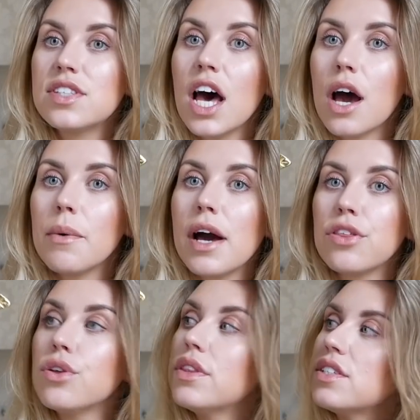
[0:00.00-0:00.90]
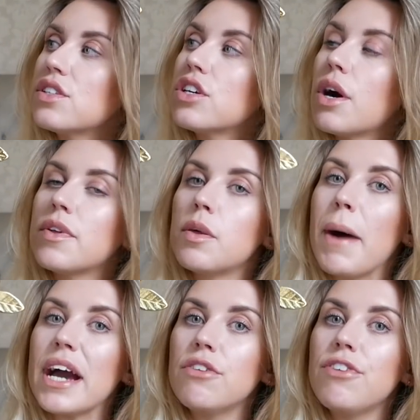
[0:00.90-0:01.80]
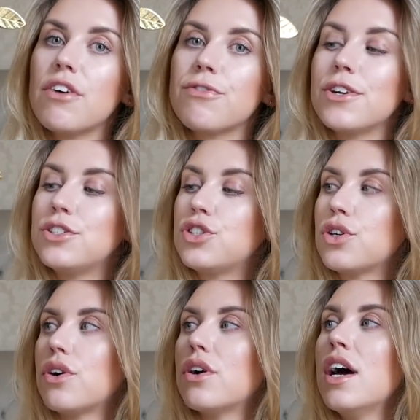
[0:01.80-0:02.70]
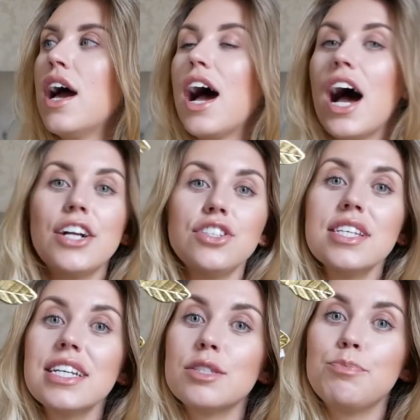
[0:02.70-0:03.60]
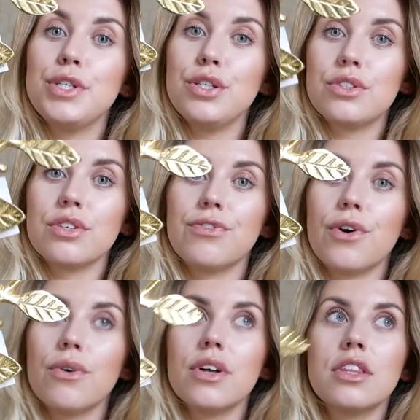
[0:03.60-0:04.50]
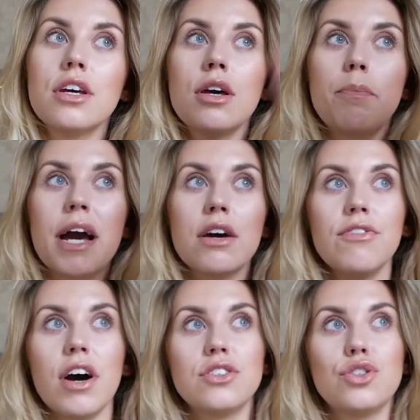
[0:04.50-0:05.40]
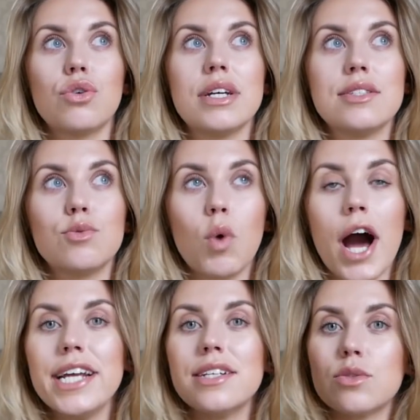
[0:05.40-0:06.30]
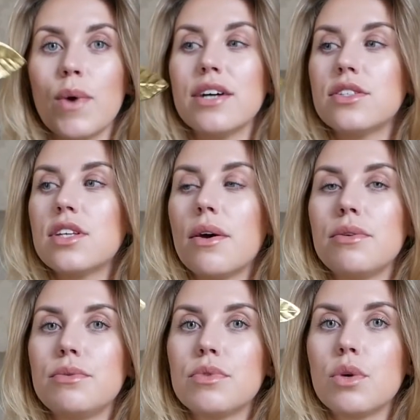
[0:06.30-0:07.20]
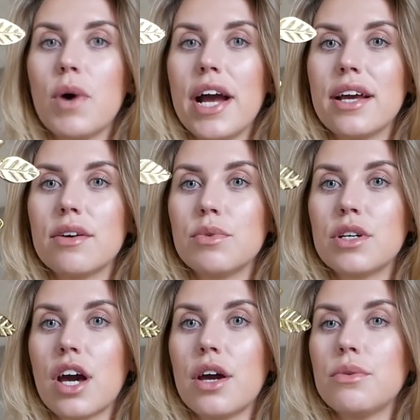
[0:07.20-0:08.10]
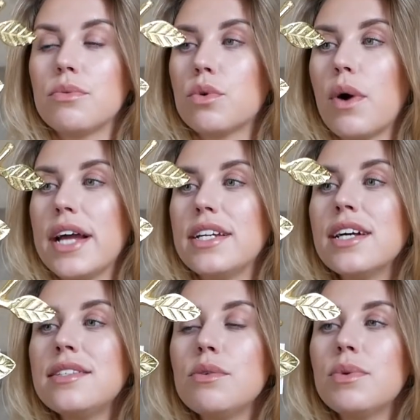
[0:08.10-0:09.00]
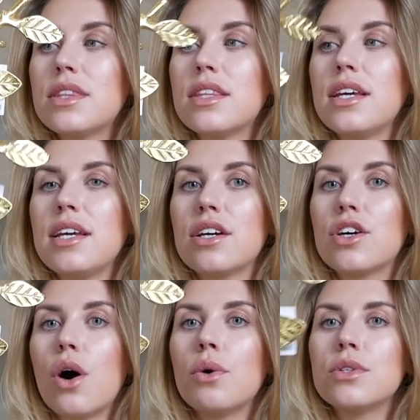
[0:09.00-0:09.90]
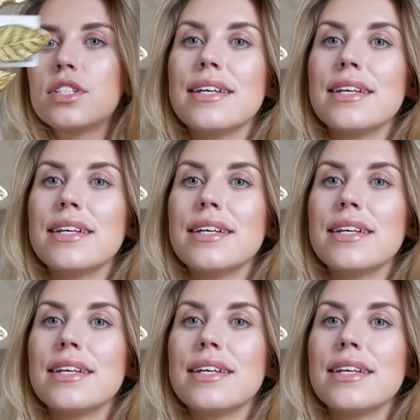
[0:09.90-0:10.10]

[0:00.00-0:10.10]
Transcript: So I thought this could go on the back of our front door I just think it's beautiful. The back of our door is white as well, so the white will go quite nicely with the gold.